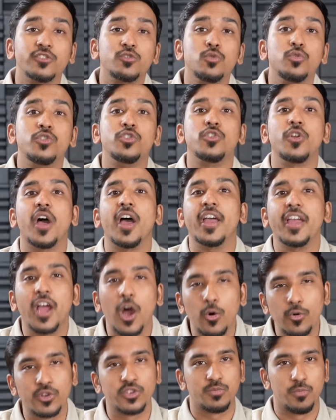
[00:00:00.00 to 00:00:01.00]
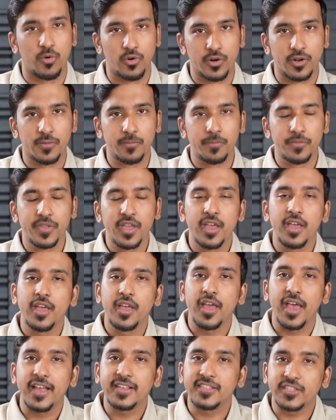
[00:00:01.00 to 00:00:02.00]
just to try out a sport.
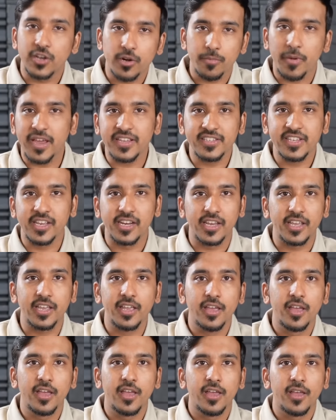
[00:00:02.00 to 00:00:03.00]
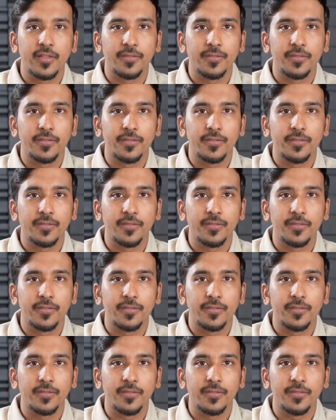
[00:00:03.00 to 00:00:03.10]
And surprisingly,